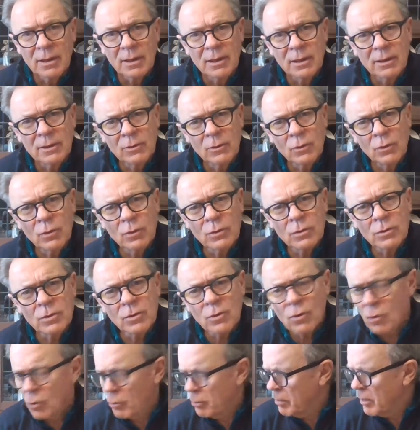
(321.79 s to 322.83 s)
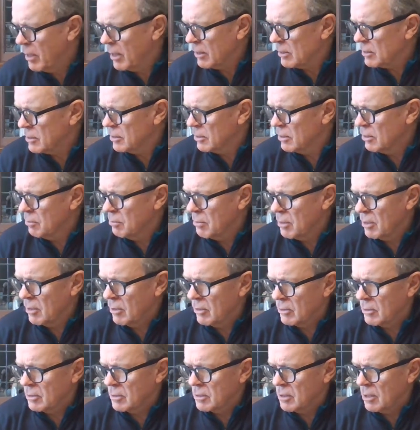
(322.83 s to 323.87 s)
And Horton called back to the mayor
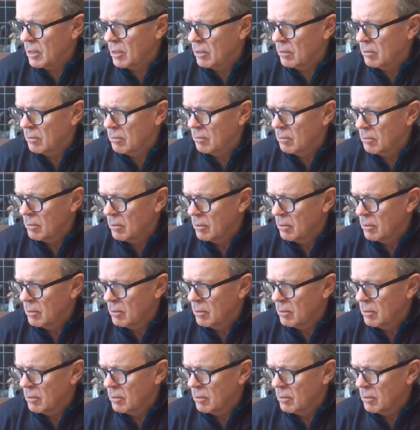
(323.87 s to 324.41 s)
of the town.